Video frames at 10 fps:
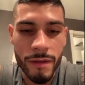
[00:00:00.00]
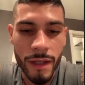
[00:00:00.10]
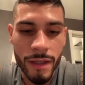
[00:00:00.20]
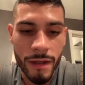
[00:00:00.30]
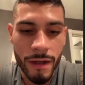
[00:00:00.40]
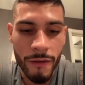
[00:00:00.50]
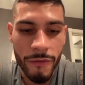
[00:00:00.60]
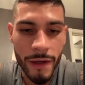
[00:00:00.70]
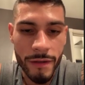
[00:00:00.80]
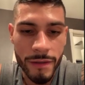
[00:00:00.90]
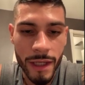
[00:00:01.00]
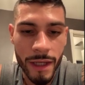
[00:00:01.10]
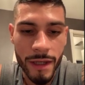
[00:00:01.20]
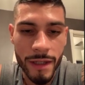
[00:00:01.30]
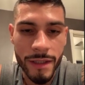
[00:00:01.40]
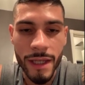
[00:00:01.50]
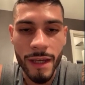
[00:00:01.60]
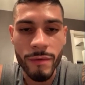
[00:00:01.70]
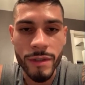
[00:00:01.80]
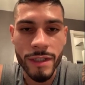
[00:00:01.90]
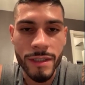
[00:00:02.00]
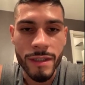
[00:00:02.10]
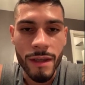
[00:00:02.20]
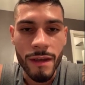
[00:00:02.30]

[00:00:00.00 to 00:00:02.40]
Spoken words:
I think a lot of fighters get content with just